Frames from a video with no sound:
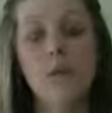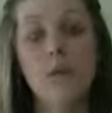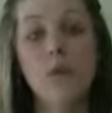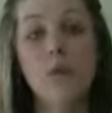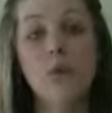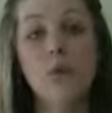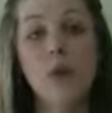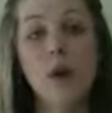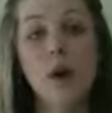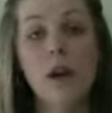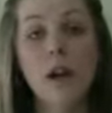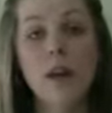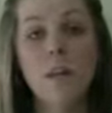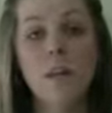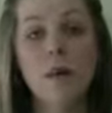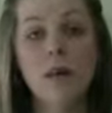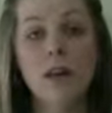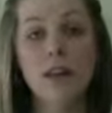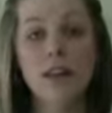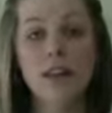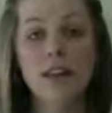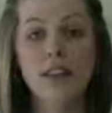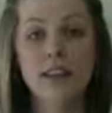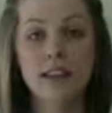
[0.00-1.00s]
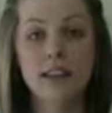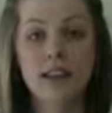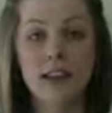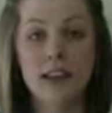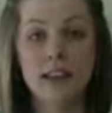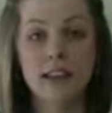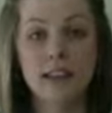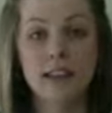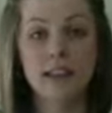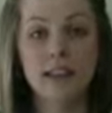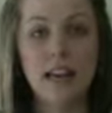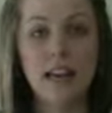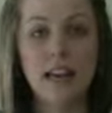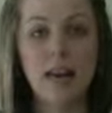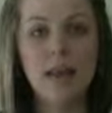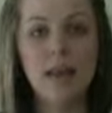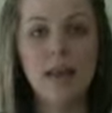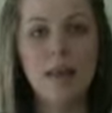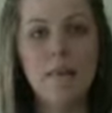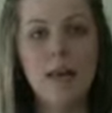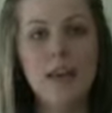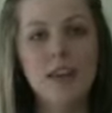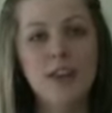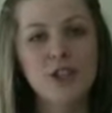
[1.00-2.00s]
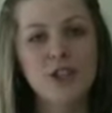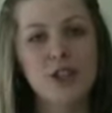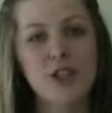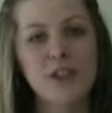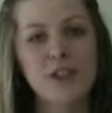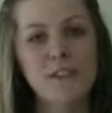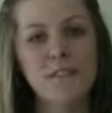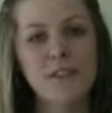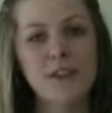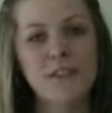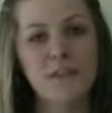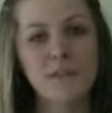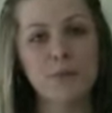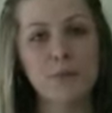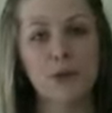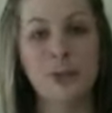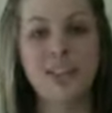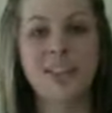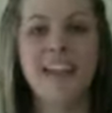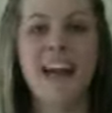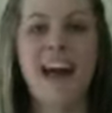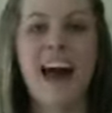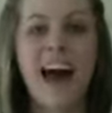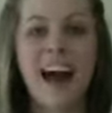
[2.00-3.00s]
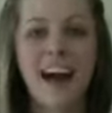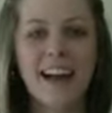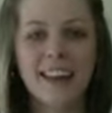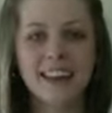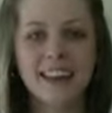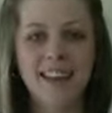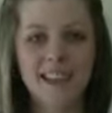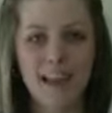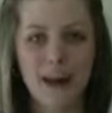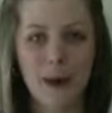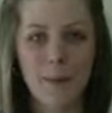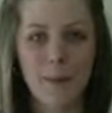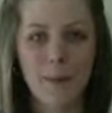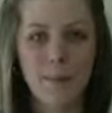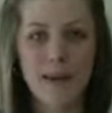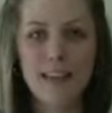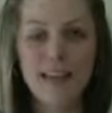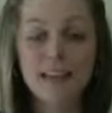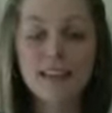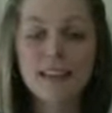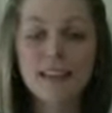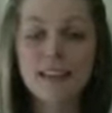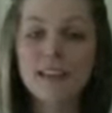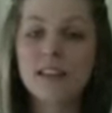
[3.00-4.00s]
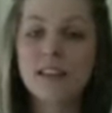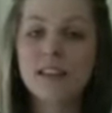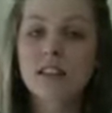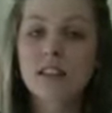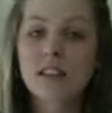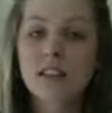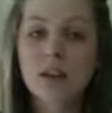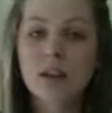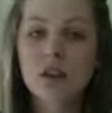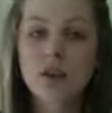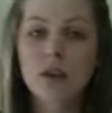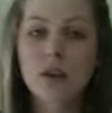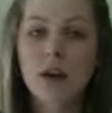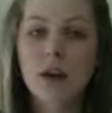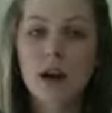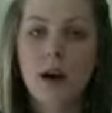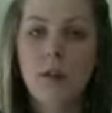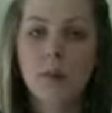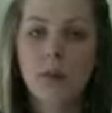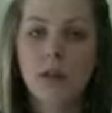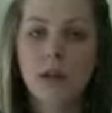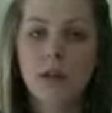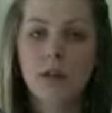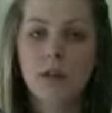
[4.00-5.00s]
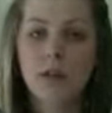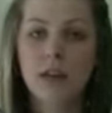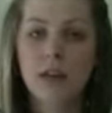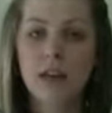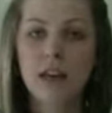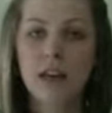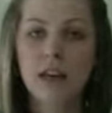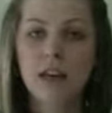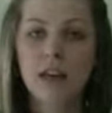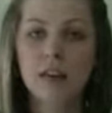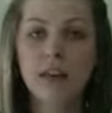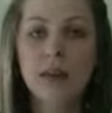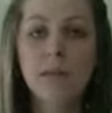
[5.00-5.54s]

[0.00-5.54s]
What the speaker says: you want to put in the guest name and make sure that Facebook tags them, because this is going to do a couple of things.